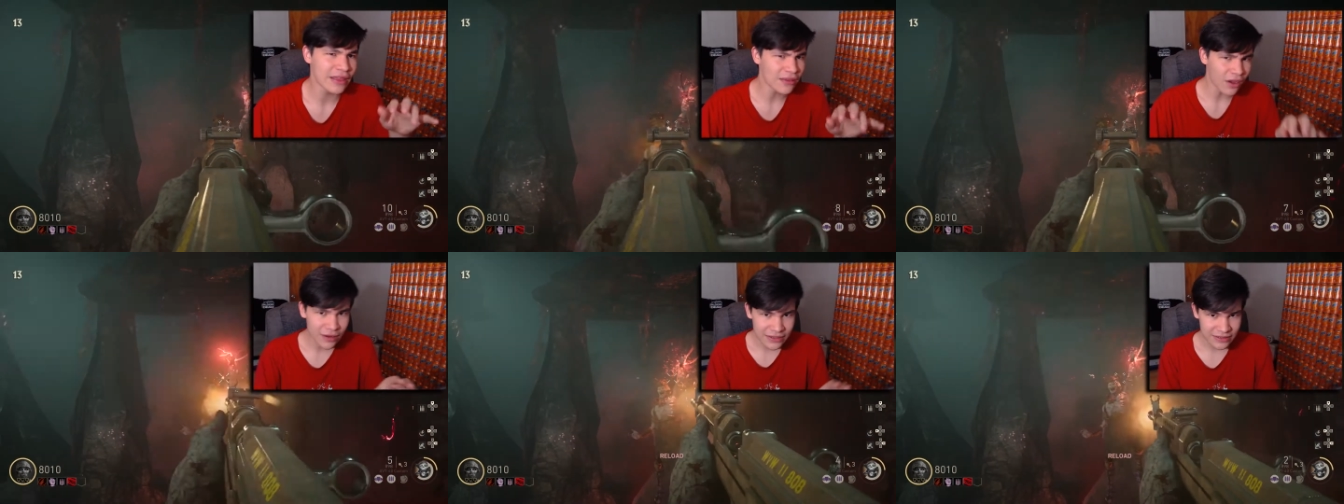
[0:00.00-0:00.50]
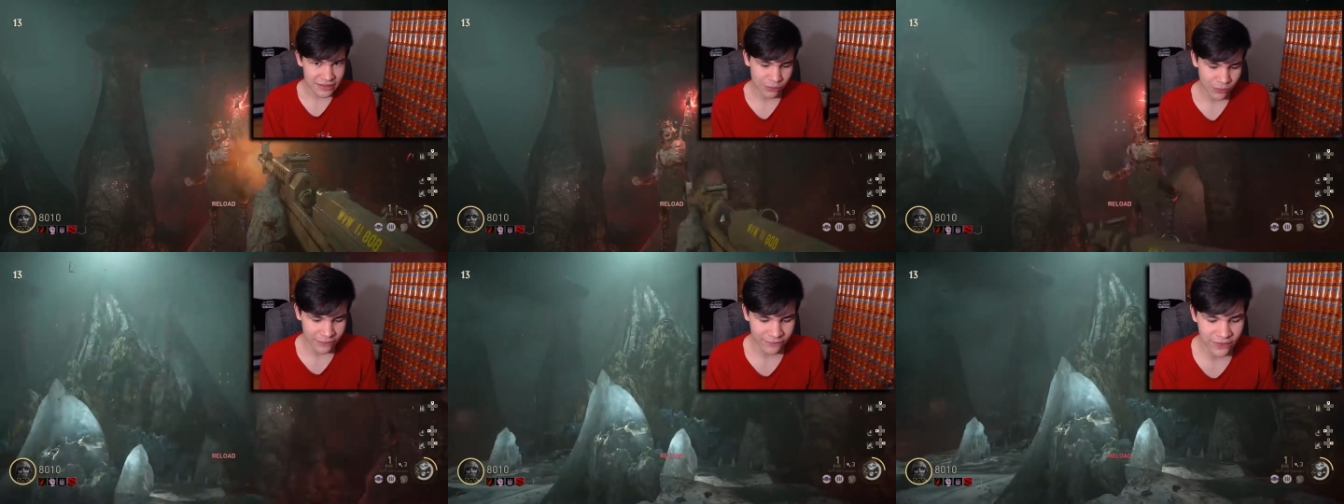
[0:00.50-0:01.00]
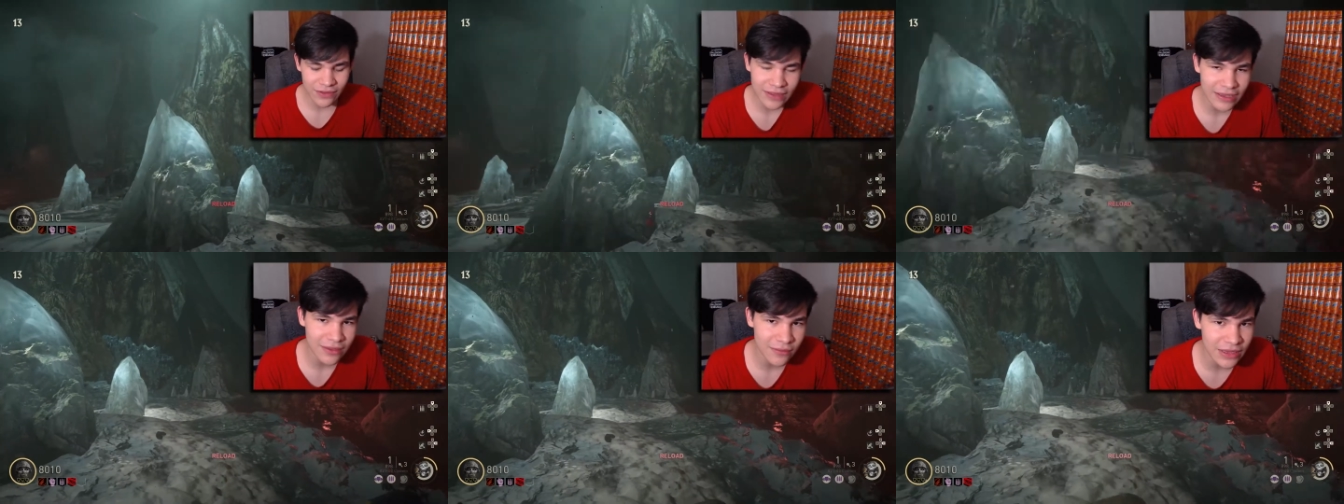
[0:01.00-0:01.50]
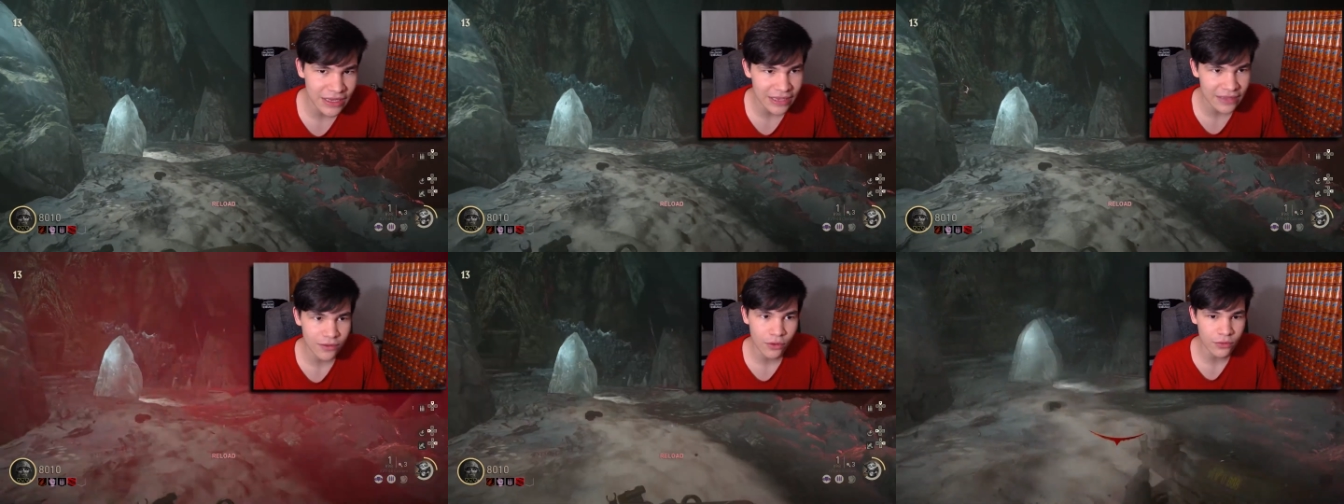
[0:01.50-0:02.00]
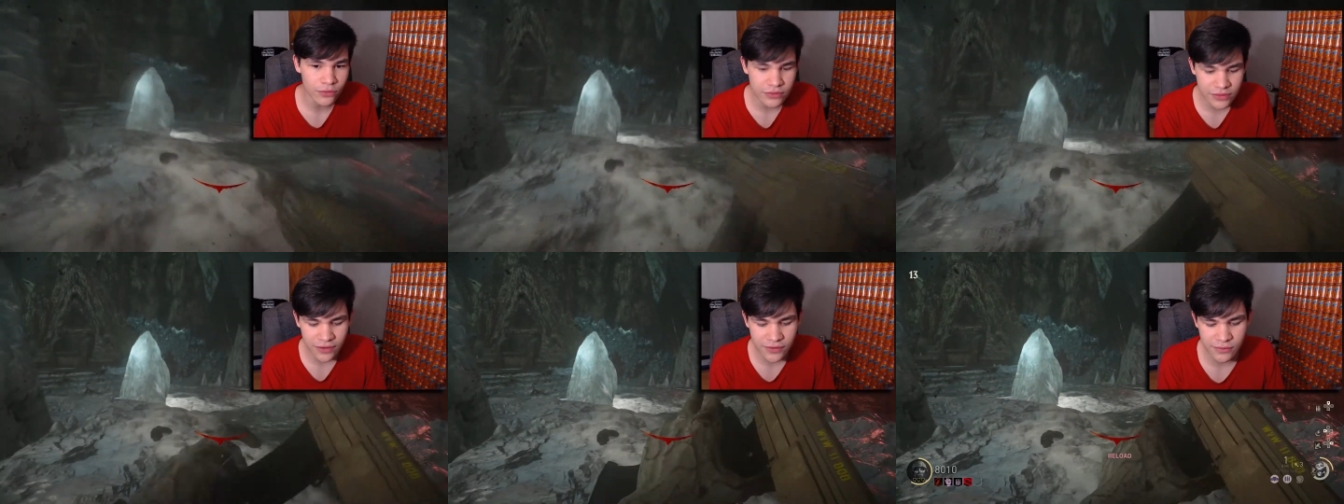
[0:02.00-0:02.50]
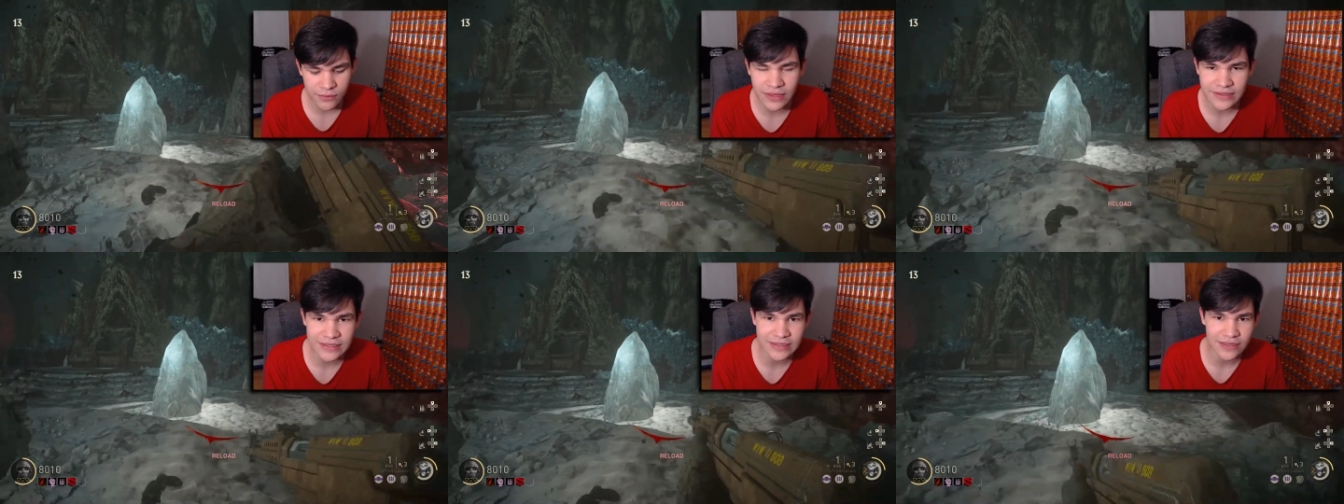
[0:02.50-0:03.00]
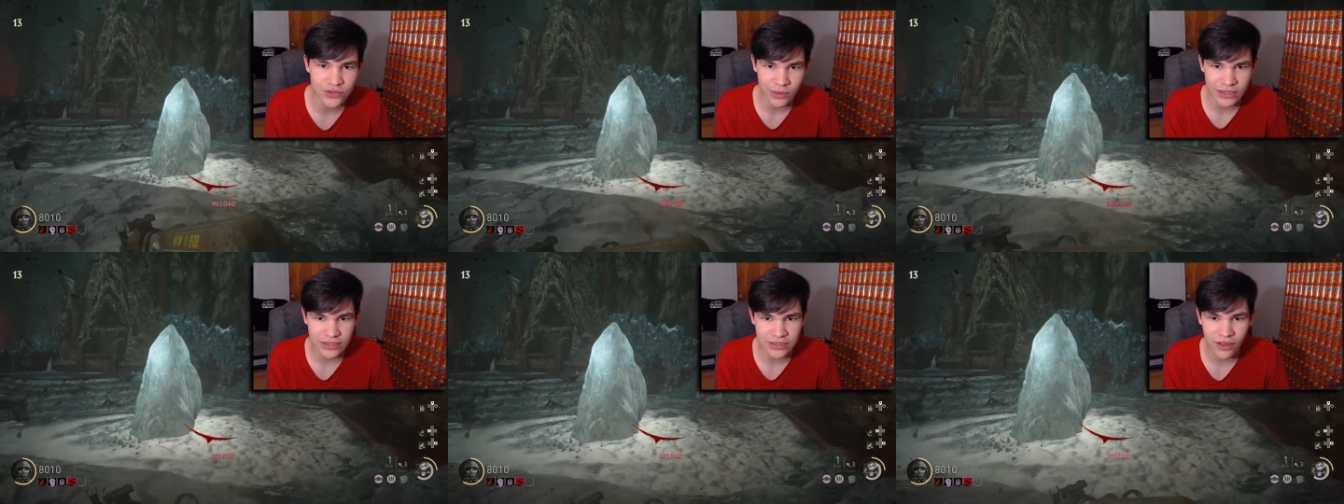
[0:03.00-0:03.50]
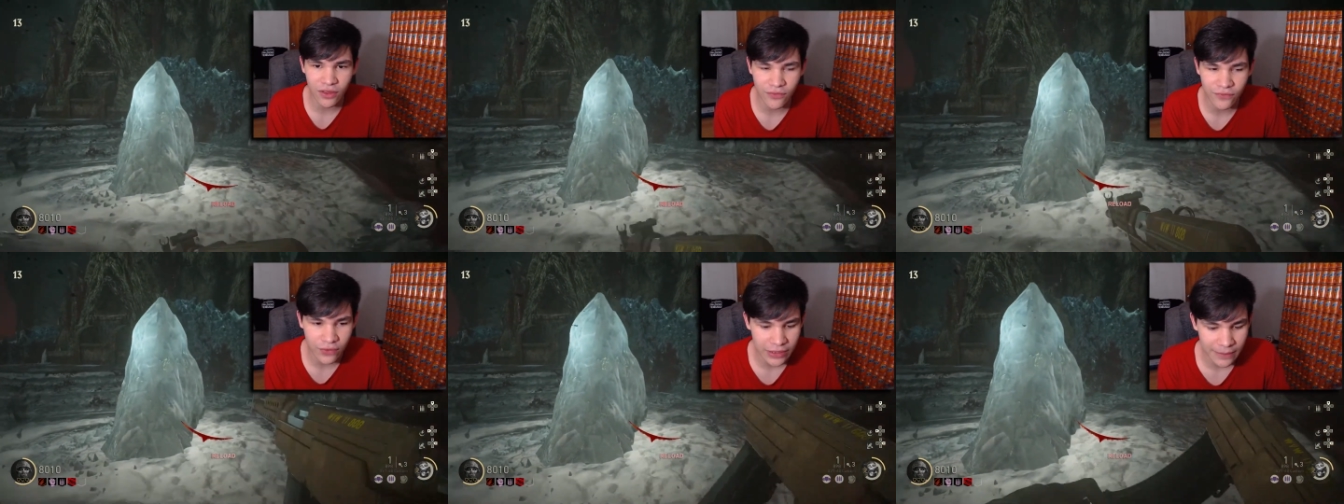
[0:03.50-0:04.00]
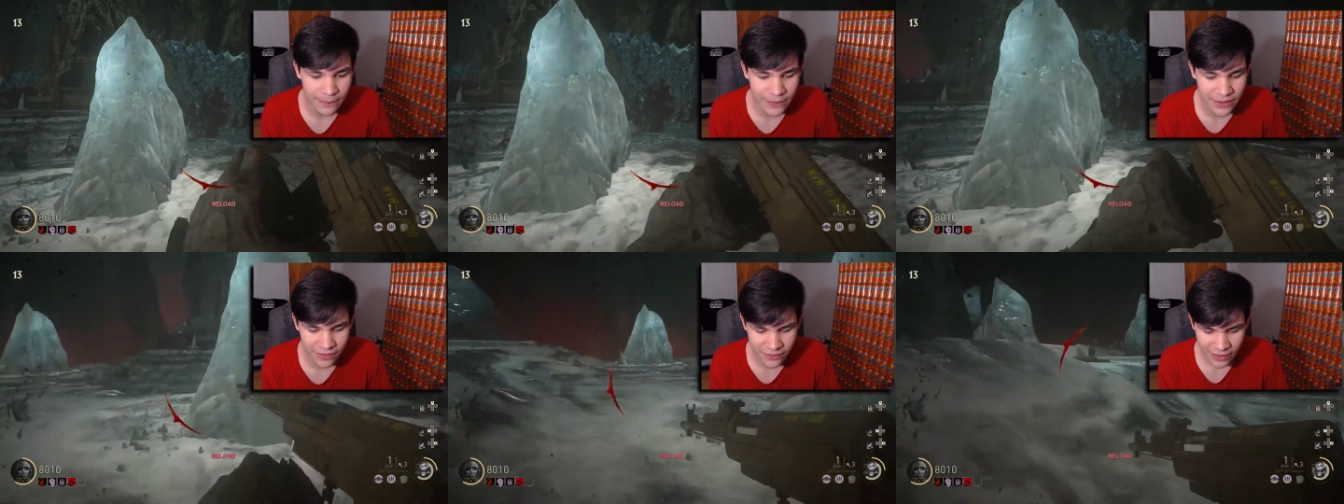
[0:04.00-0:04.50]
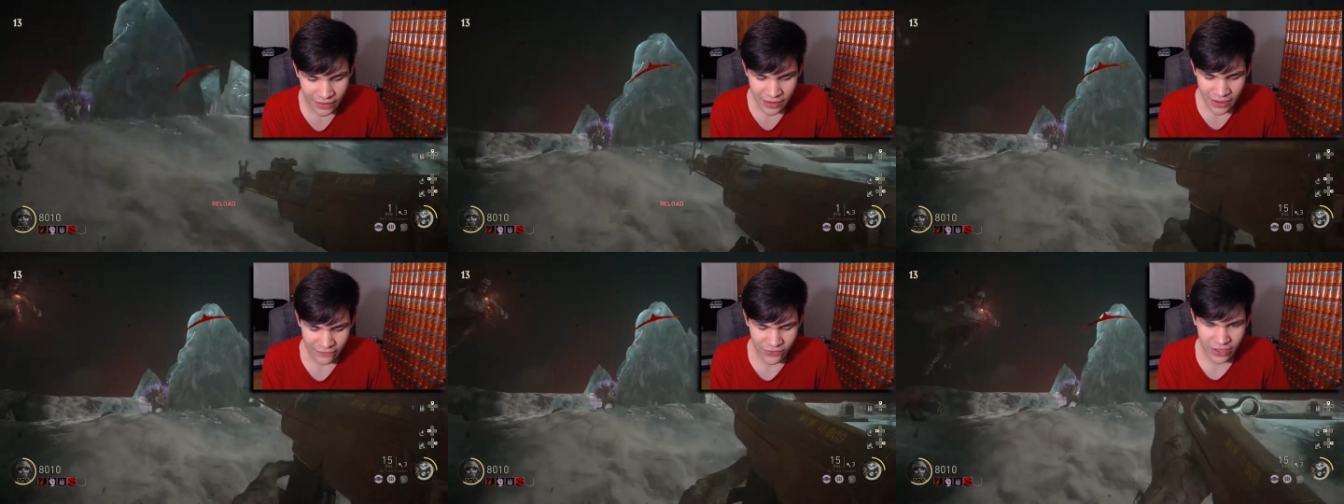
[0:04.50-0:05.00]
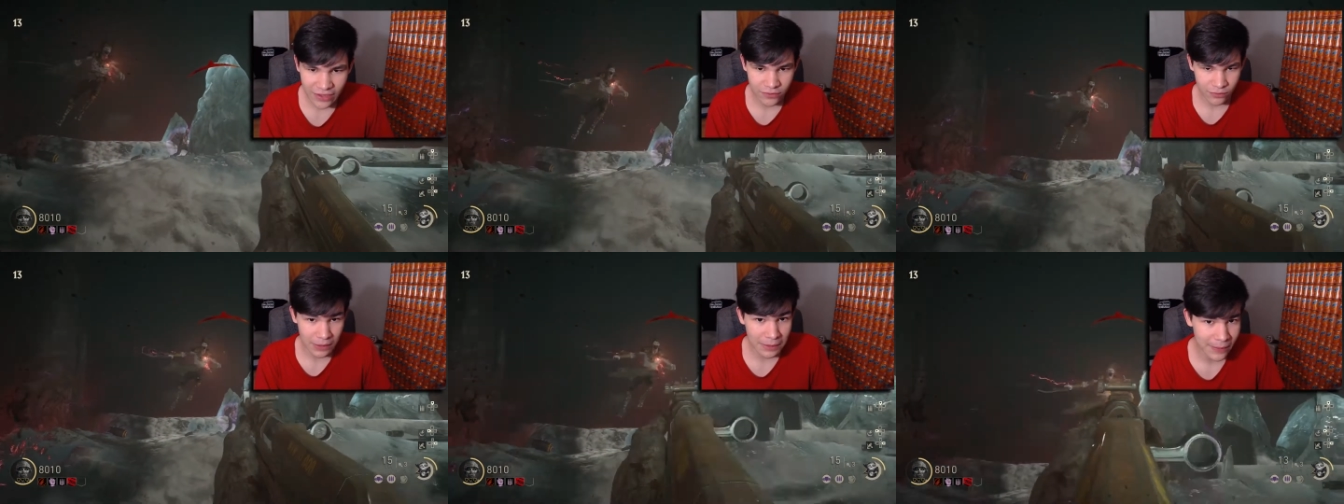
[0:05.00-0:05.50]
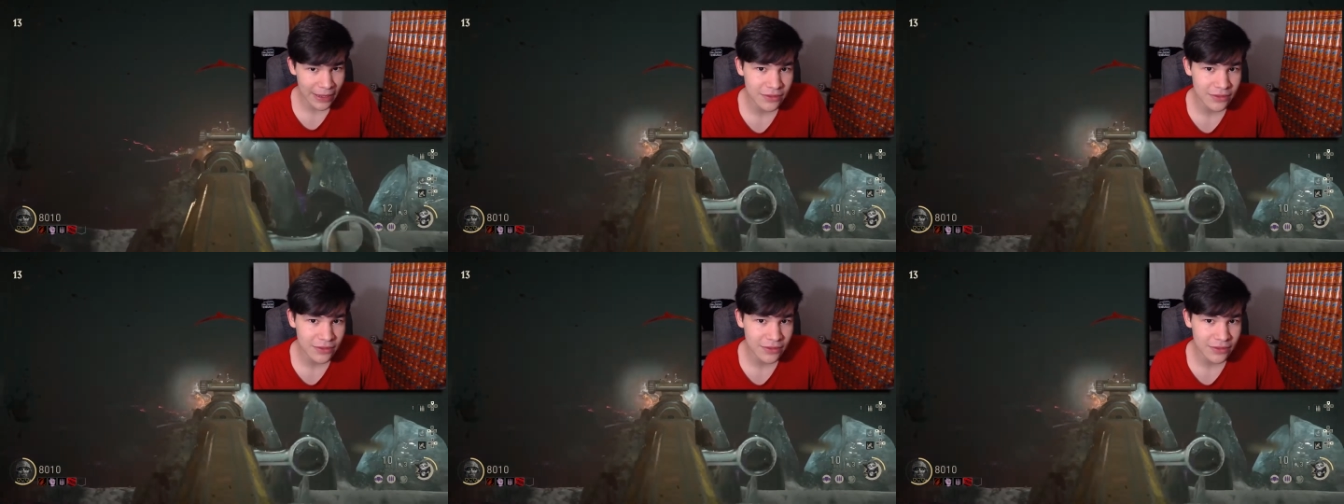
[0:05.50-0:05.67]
And honestly, what it feels like to me is the whole Dr. Monty situation all over again, because if you guys remember